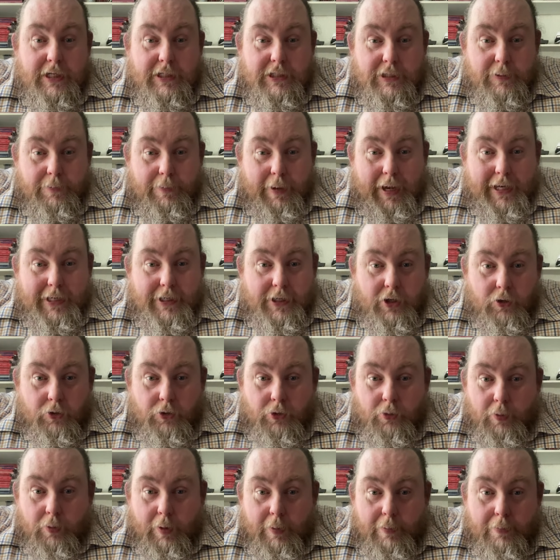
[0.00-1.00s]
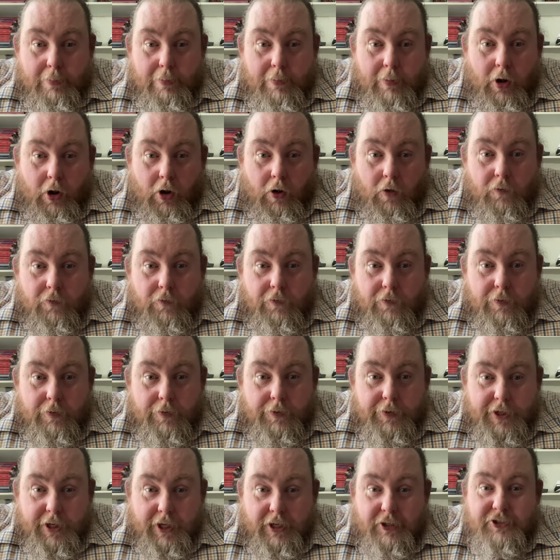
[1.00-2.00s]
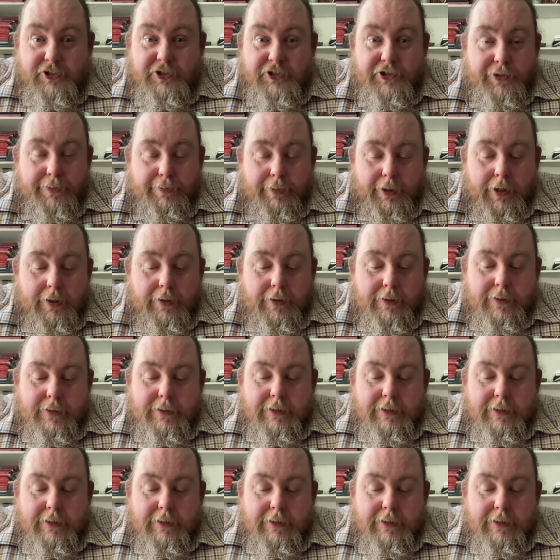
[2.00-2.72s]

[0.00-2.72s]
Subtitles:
depending on the whim of the customer.